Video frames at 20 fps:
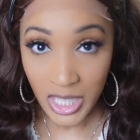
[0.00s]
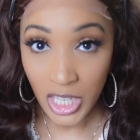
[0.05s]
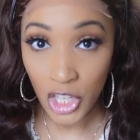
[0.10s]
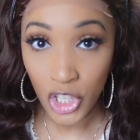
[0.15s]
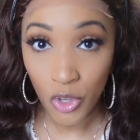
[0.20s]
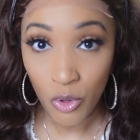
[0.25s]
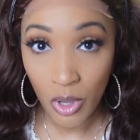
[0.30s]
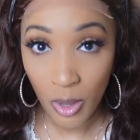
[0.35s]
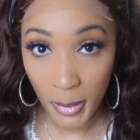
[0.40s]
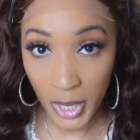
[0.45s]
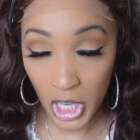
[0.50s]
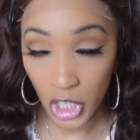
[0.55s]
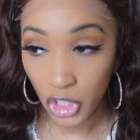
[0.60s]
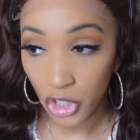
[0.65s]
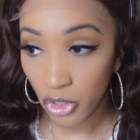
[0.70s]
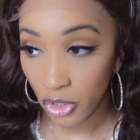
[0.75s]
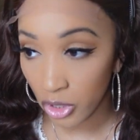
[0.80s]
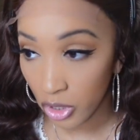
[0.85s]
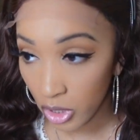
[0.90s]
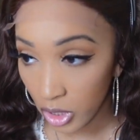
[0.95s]
y'all know, I'm
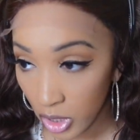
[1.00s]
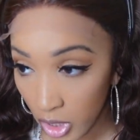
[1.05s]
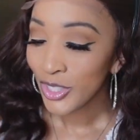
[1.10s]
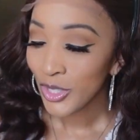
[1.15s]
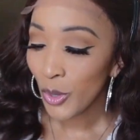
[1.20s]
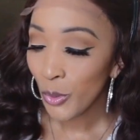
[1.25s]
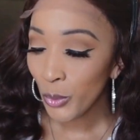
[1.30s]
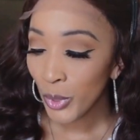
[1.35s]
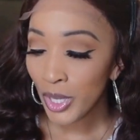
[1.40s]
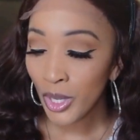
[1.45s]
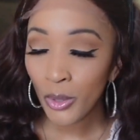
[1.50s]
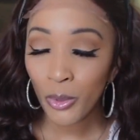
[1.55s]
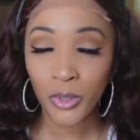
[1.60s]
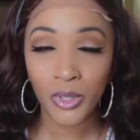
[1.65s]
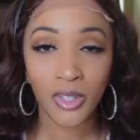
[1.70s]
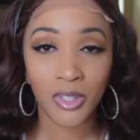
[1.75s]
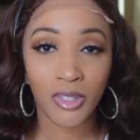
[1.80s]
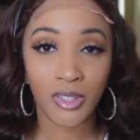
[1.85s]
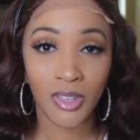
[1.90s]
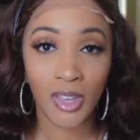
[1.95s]
extra, so we're
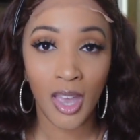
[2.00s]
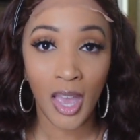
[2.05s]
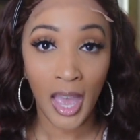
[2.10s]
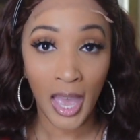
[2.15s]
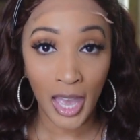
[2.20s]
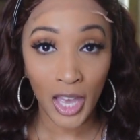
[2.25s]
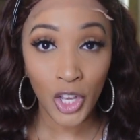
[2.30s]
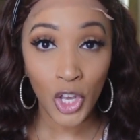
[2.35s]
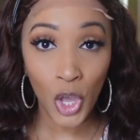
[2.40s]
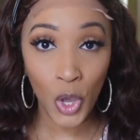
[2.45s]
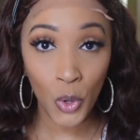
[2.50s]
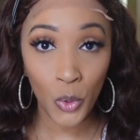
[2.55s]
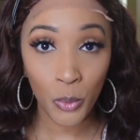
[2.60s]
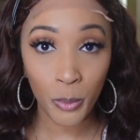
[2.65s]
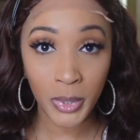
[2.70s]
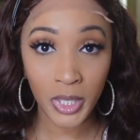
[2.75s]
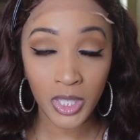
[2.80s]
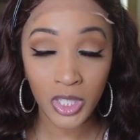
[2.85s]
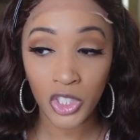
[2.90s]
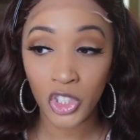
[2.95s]
gonna hot
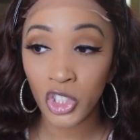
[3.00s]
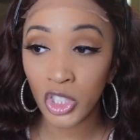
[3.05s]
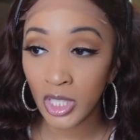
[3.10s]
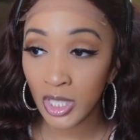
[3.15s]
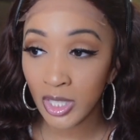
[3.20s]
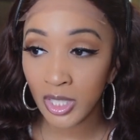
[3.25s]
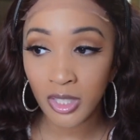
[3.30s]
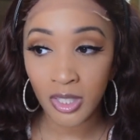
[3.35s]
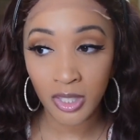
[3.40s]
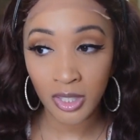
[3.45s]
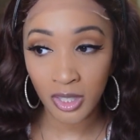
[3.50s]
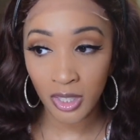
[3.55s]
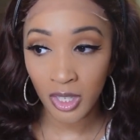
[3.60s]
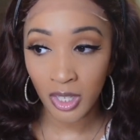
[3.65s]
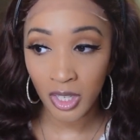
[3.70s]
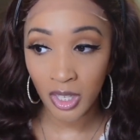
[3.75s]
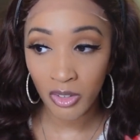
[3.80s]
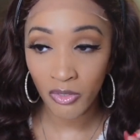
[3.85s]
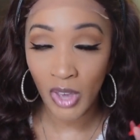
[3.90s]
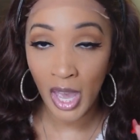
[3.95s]
comb it just to
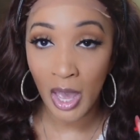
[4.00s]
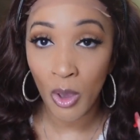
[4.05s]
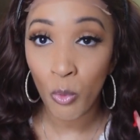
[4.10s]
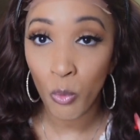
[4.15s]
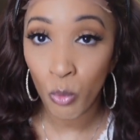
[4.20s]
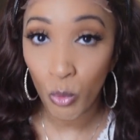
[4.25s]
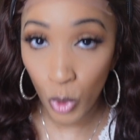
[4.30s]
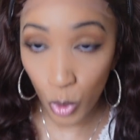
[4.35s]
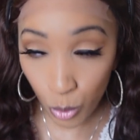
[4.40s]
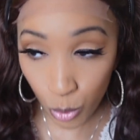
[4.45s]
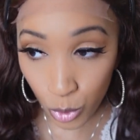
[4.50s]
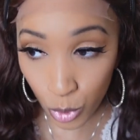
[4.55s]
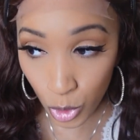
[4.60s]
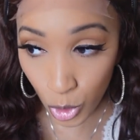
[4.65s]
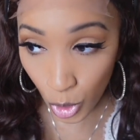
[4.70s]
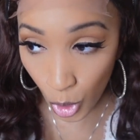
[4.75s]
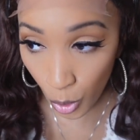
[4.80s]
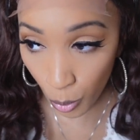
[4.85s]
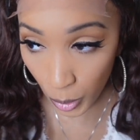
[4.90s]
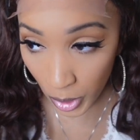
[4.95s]
see if I want to
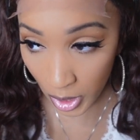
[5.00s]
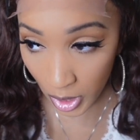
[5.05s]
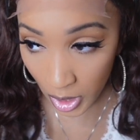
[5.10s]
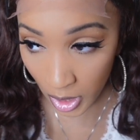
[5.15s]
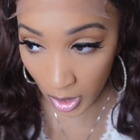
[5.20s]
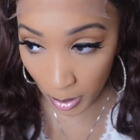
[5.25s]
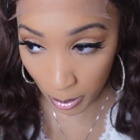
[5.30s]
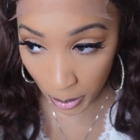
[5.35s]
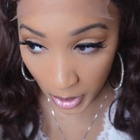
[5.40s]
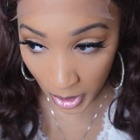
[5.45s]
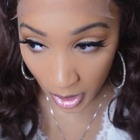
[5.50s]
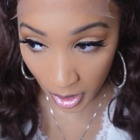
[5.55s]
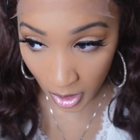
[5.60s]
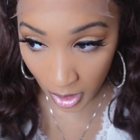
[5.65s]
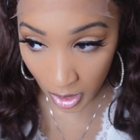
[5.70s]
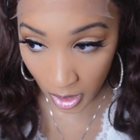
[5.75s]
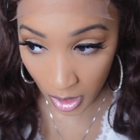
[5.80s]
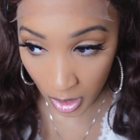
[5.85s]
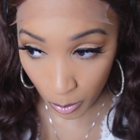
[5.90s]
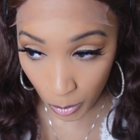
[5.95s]
go in and
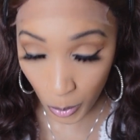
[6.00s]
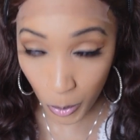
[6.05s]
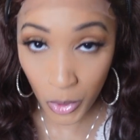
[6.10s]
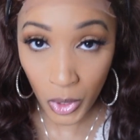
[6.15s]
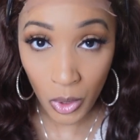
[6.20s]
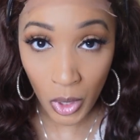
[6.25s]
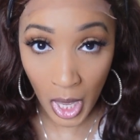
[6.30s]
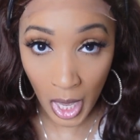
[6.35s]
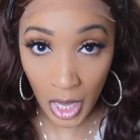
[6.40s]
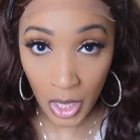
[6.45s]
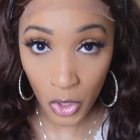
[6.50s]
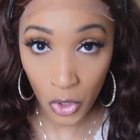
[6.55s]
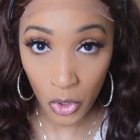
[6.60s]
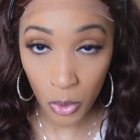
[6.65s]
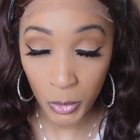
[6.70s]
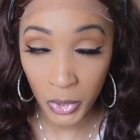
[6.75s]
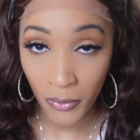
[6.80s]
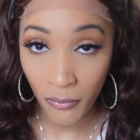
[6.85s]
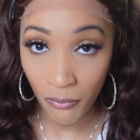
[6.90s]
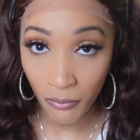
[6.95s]
pluck. But we're gonna hot
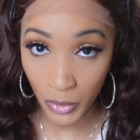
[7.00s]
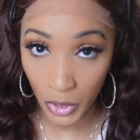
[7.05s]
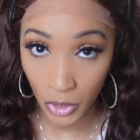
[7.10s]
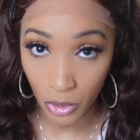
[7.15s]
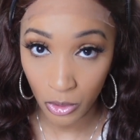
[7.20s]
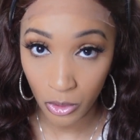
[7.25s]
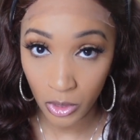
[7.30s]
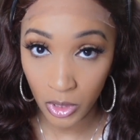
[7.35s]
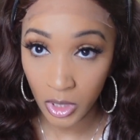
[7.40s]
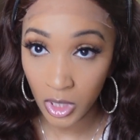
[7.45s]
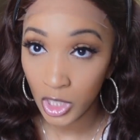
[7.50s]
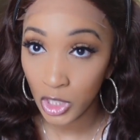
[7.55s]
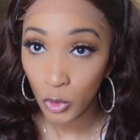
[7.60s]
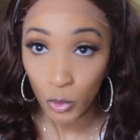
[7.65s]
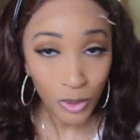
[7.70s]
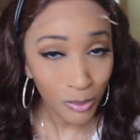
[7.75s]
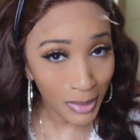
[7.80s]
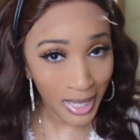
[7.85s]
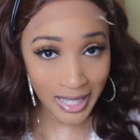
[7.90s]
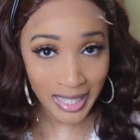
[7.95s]
comb it first because
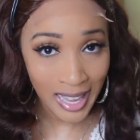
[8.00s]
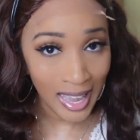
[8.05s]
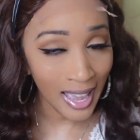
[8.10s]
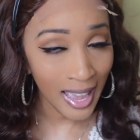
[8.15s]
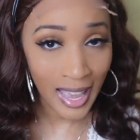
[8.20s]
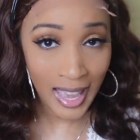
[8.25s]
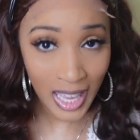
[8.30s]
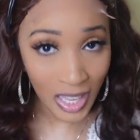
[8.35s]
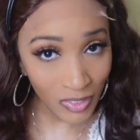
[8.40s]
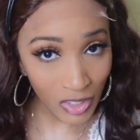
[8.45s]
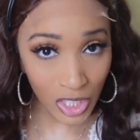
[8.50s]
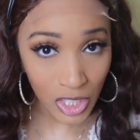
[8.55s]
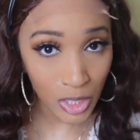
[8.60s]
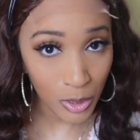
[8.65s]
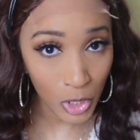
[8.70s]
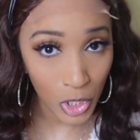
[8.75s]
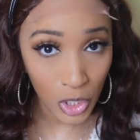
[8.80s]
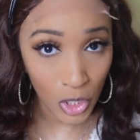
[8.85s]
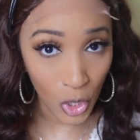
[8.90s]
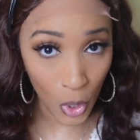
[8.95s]
we may not have
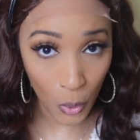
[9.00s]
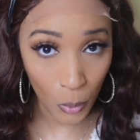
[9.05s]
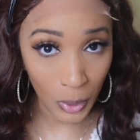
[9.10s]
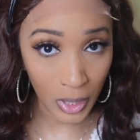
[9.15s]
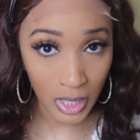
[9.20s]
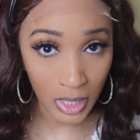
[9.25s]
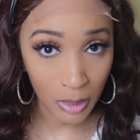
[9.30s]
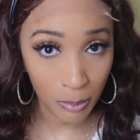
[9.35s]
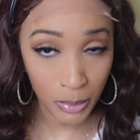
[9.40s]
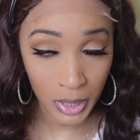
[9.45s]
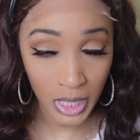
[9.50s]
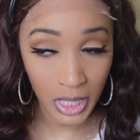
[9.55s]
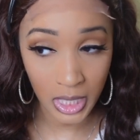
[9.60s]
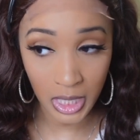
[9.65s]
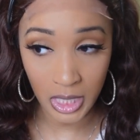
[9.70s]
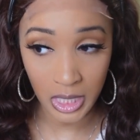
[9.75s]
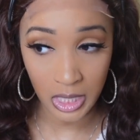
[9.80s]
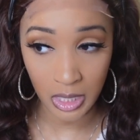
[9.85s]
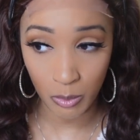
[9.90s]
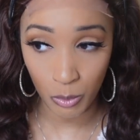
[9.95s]
to go in and pluck
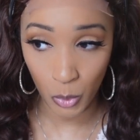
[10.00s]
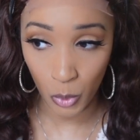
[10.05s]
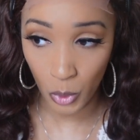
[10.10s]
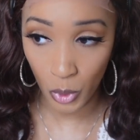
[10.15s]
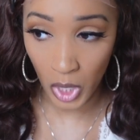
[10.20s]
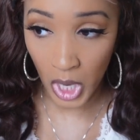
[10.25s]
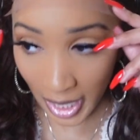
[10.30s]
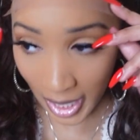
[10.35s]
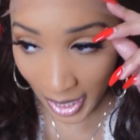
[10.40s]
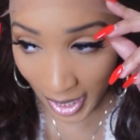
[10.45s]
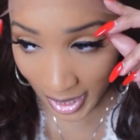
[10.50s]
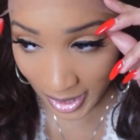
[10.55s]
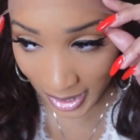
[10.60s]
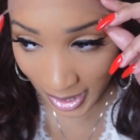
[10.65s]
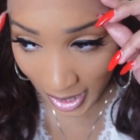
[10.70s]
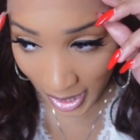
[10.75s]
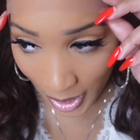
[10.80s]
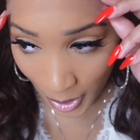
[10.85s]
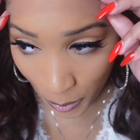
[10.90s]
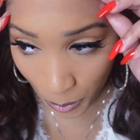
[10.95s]
it some more. Like I
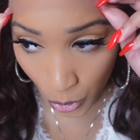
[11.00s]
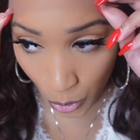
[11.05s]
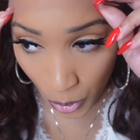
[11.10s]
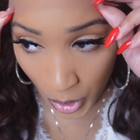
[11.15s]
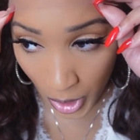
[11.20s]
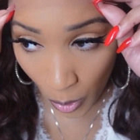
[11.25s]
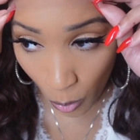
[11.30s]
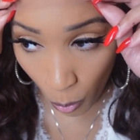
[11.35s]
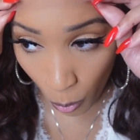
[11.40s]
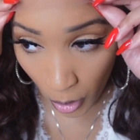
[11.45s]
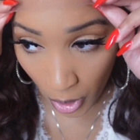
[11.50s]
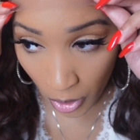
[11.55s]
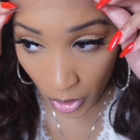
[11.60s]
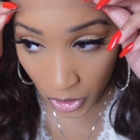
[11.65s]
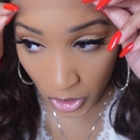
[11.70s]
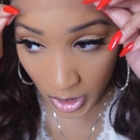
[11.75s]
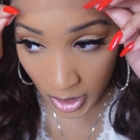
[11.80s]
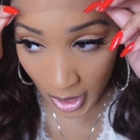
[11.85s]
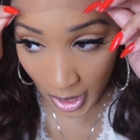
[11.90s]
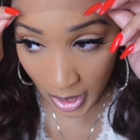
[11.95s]
said, you can wear it
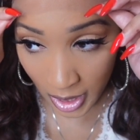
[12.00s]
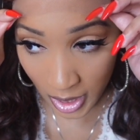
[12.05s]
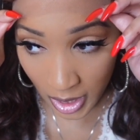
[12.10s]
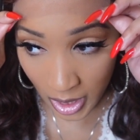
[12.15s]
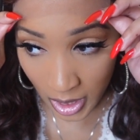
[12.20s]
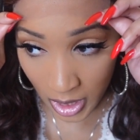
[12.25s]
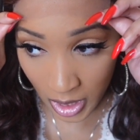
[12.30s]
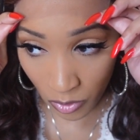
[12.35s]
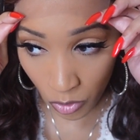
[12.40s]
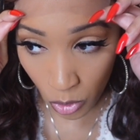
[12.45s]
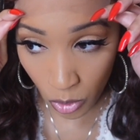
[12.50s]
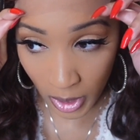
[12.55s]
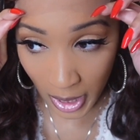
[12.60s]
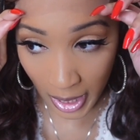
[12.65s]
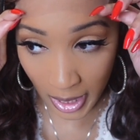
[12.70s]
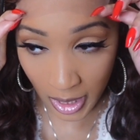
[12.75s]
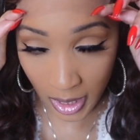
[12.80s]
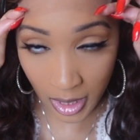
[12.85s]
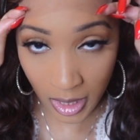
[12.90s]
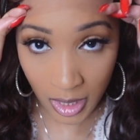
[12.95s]
just like this. If you
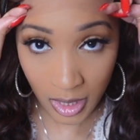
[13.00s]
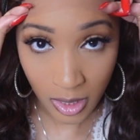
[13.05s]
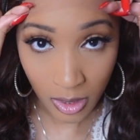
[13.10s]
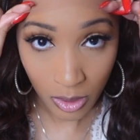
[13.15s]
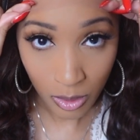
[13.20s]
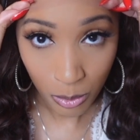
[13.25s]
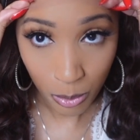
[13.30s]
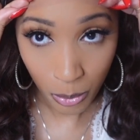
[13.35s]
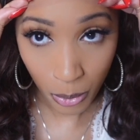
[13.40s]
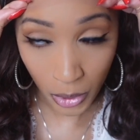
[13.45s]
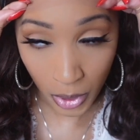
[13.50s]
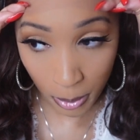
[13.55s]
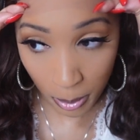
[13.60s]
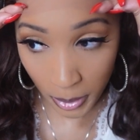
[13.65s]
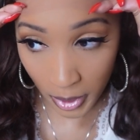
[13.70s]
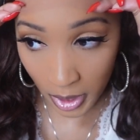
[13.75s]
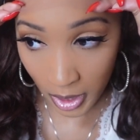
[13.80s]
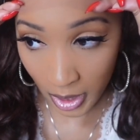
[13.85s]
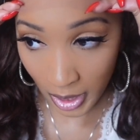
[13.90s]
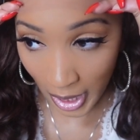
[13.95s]
like it
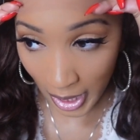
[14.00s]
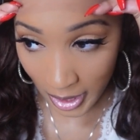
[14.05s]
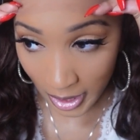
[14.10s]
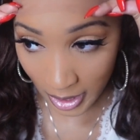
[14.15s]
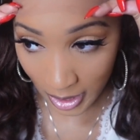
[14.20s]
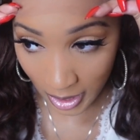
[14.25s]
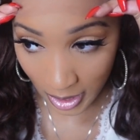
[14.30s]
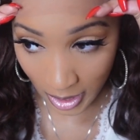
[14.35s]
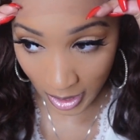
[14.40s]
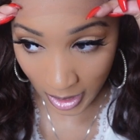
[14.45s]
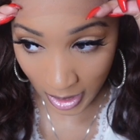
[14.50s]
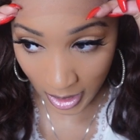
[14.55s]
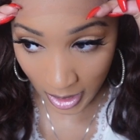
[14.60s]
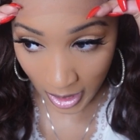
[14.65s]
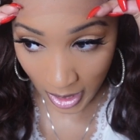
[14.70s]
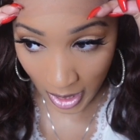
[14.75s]
pre-plucked like this,